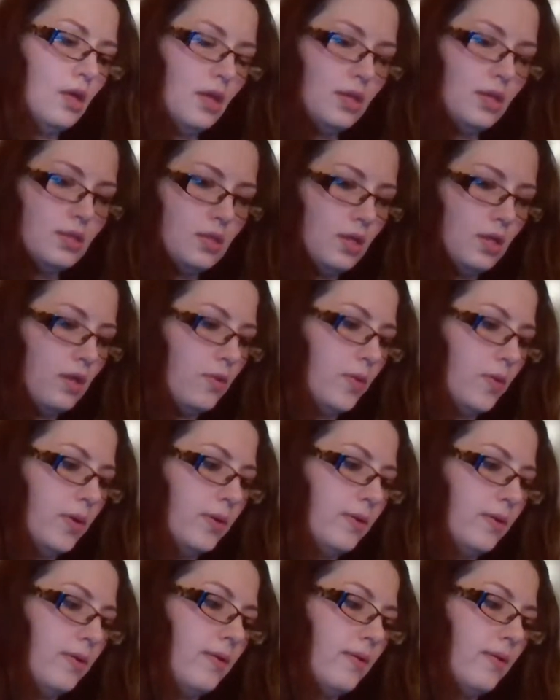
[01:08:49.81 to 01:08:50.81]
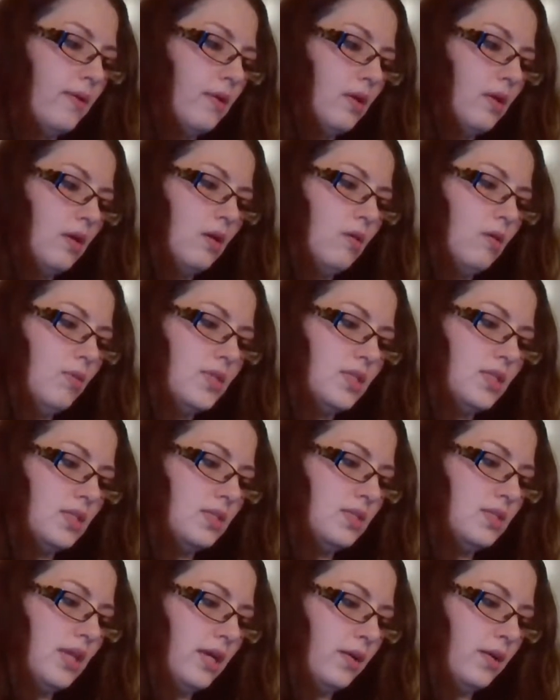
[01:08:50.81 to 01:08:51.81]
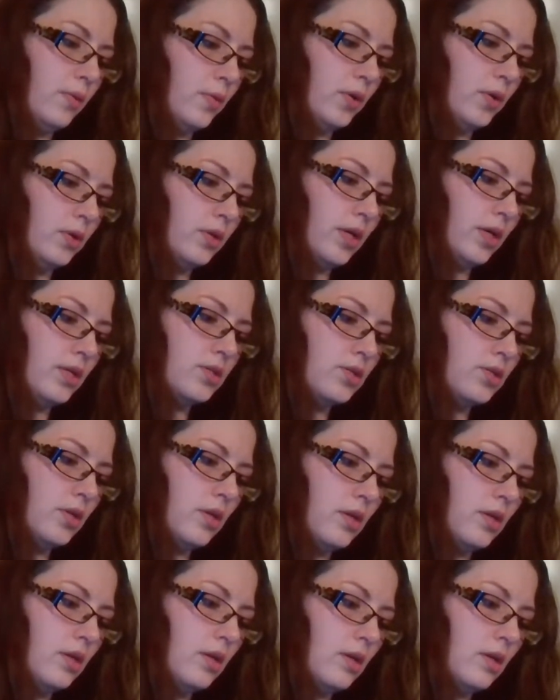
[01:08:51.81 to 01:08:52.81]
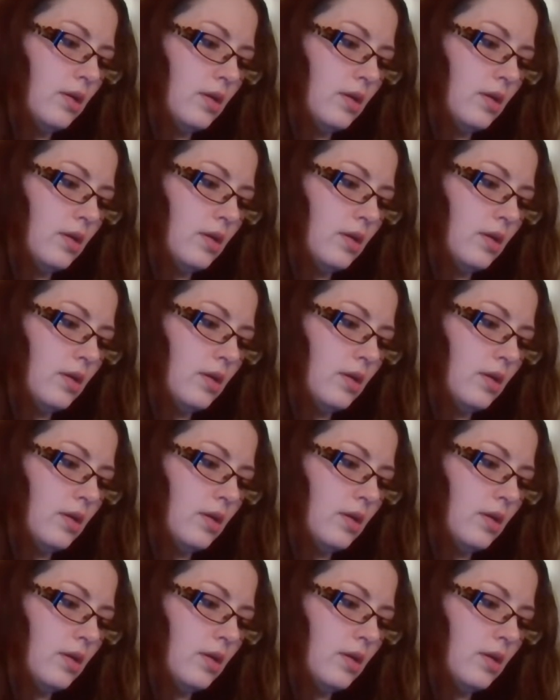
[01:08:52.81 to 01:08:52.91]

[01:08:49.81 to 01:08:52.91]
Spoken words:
That's another one. It's a second world country.